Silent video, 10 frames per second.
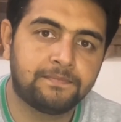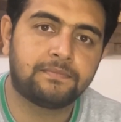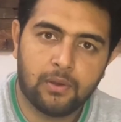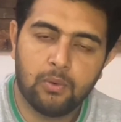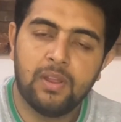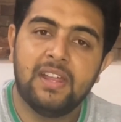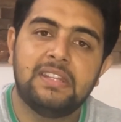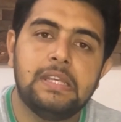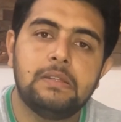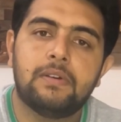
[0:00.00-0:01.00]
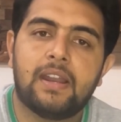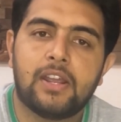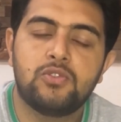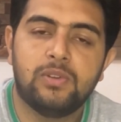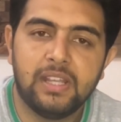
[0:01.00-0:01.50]
So these were
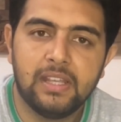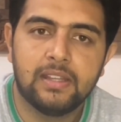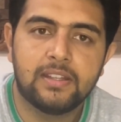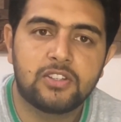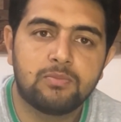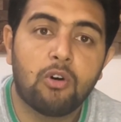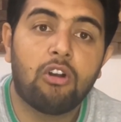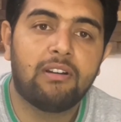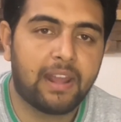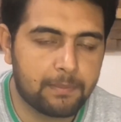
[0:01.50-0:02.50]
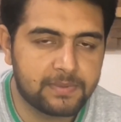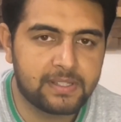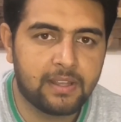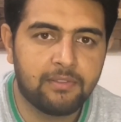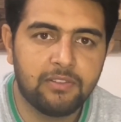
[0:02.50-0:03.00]
actually the small
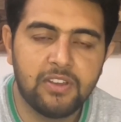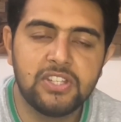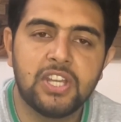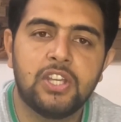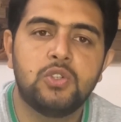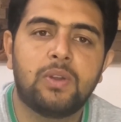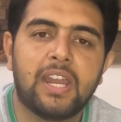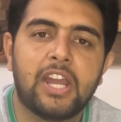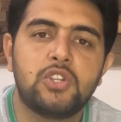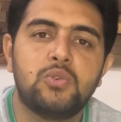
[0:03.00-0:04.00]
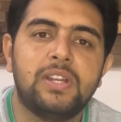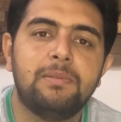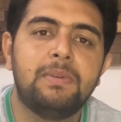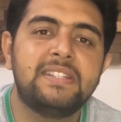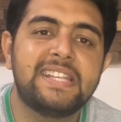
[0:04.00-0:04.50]
tips with which you can actually
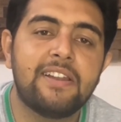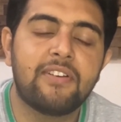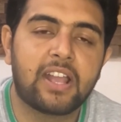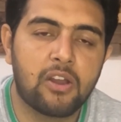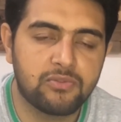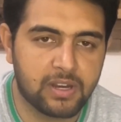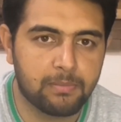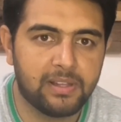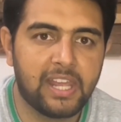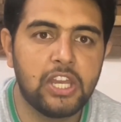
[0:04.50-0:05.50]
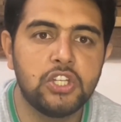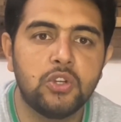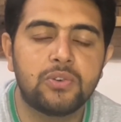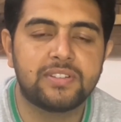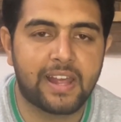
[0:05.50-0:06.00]
be self-accountable in
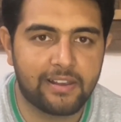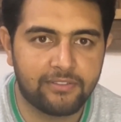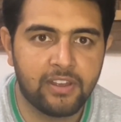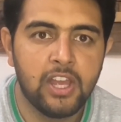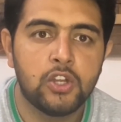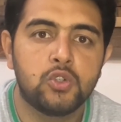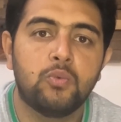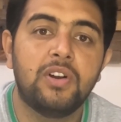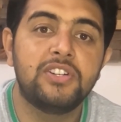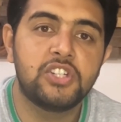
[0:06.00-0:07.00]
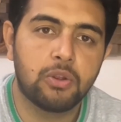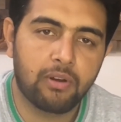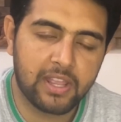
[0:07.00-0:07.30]
yourself towards your